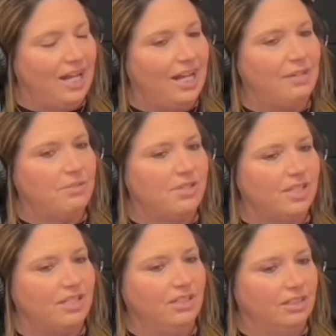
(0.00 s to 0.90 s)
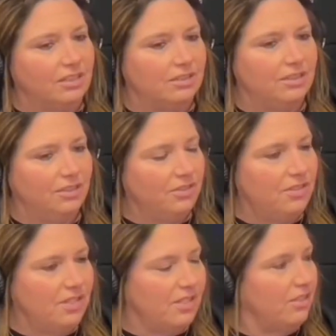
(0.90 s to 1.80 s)
was like, oh, this
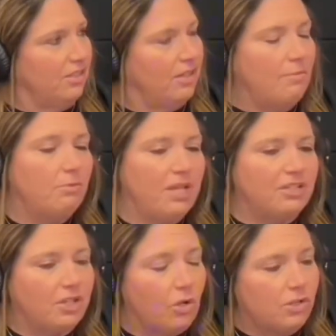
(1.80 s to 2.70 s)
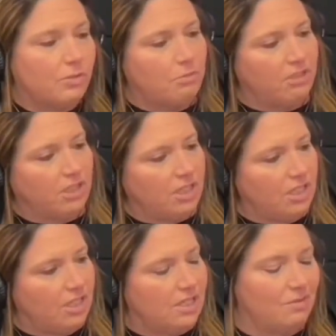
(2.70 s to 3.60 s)
is a little, I mean, we had to go because we had to bring the
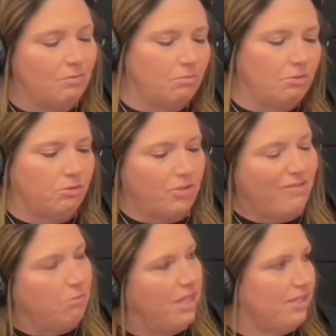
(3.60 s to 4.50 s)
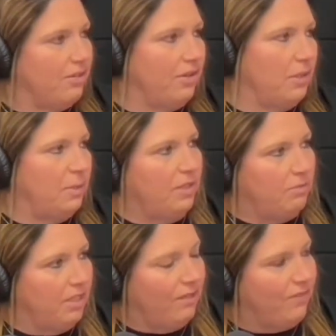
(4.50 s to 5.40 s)
keys and we were driving past there anyway. And we
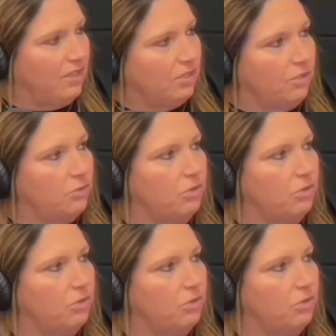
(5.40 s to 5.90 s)
had an event to go to.